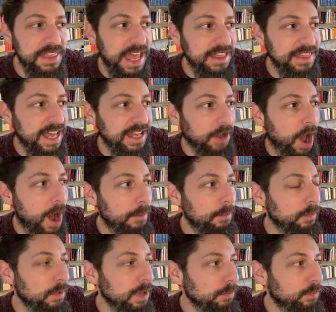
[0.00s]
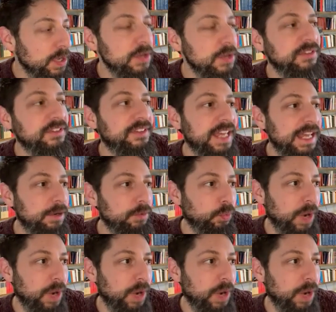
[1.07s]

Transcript: that, that um, we used to say it